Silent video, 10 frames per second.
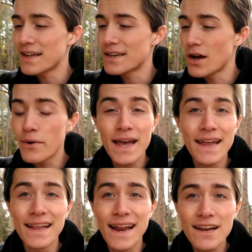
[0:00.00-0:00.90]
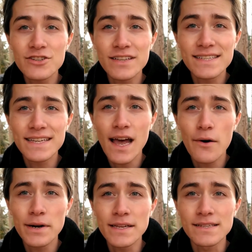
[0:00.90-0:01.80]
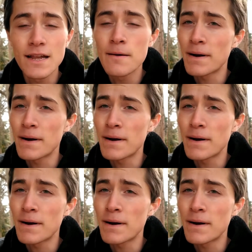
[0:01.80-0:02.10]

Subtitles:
and go ahead and actually see how it is.